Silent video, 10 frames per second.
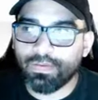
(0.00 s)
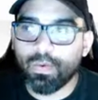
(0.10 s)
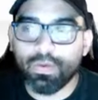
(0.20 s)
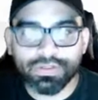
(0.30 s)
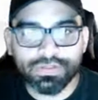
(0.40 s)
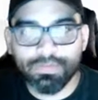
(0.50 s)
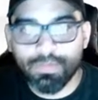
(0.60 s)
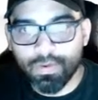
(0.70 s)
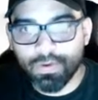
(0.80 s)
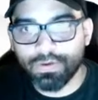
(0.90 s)
what's
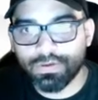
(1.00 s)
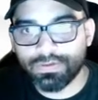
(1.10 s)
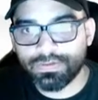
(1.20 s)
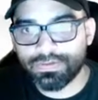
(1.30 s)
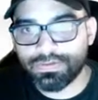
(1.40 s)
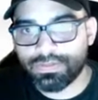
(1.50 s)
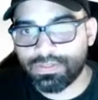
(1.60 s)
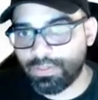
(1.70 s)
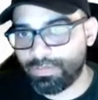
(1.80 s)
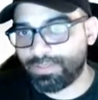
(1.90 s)
more
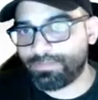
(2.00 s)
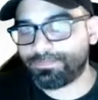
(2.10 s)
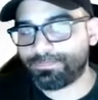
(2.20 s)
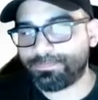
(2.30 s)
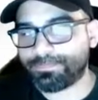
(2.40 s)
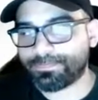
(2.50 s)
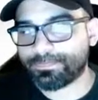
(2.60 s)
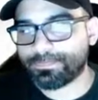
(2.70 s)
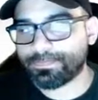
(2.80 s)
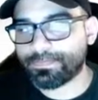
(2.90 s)
stupid?
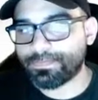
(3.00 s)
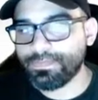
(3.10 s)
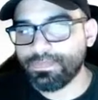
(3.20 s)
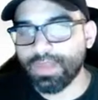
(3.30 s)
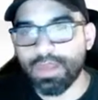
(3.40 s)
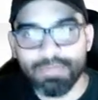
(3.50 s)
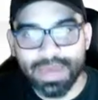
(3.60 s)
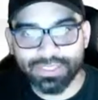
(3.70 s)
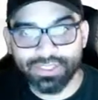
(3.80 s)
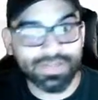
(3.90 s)

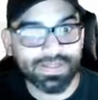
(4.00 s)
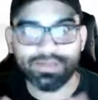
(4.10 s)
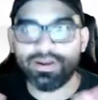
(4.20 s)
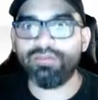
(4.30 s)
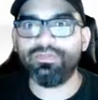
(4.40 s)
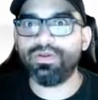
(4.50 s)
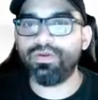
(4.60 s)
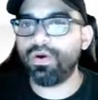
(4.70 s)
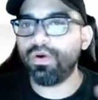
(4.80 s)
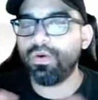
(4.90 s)
Imagining that there have been
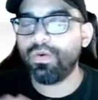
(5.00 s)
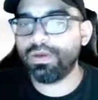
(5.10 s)
no